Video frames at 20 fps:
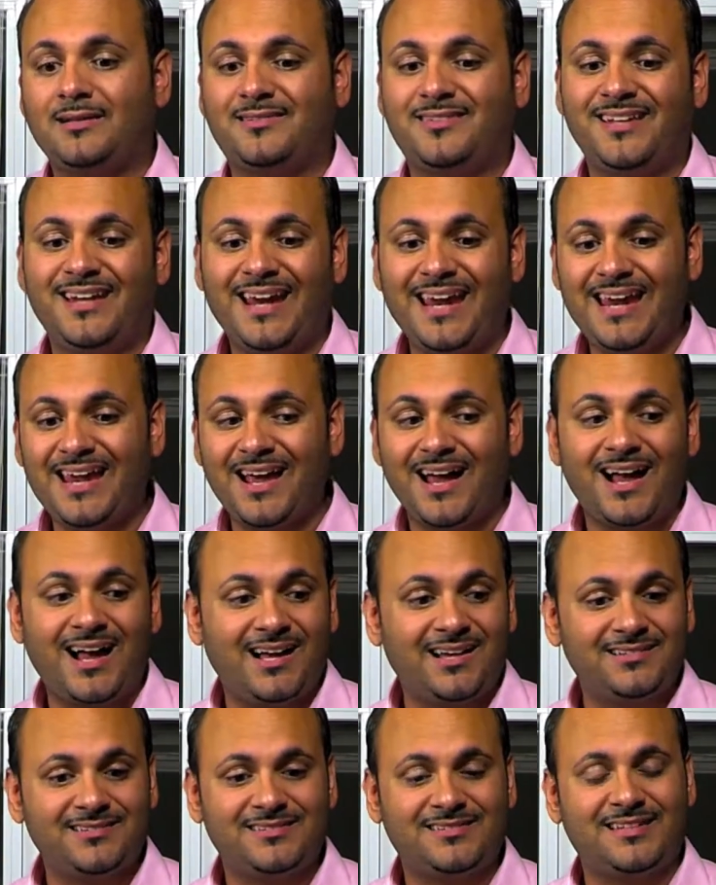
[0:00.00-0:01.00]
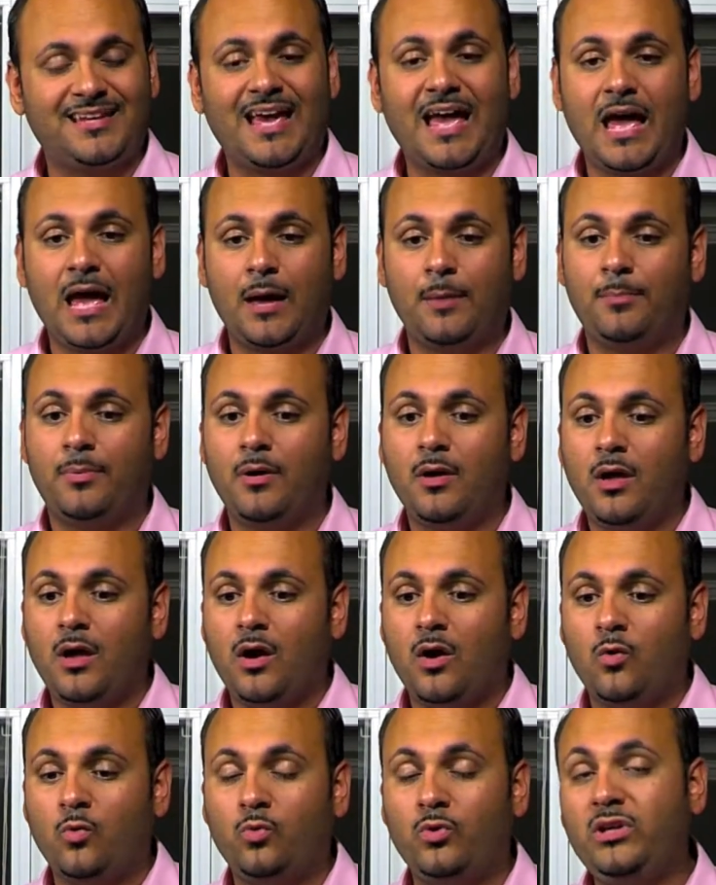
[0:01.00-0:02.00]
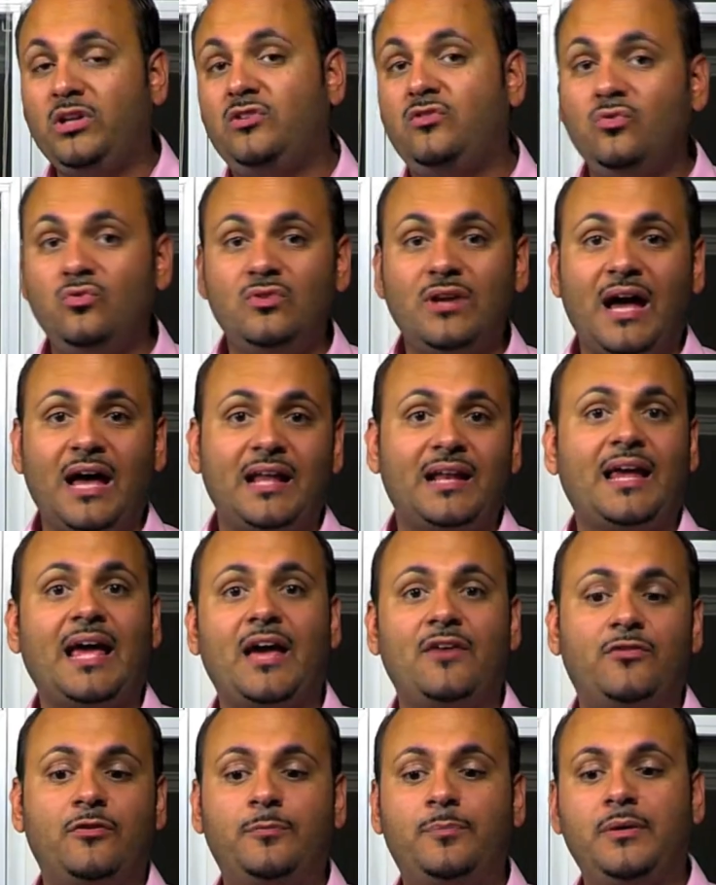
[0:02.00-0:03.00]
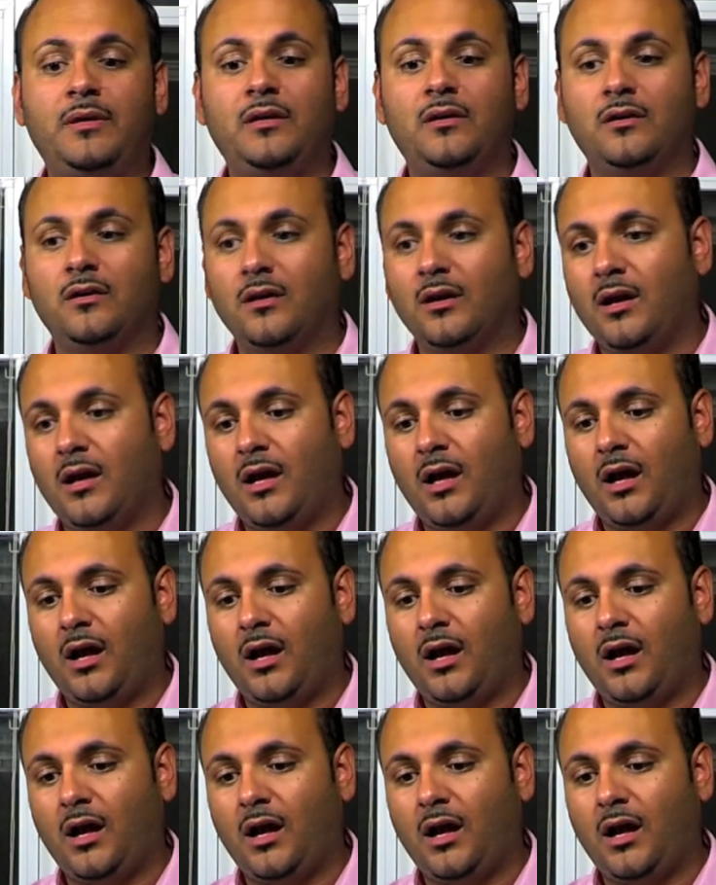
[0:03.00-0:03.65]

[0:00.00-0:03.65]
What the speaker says: Today on tap, we do not have a beer.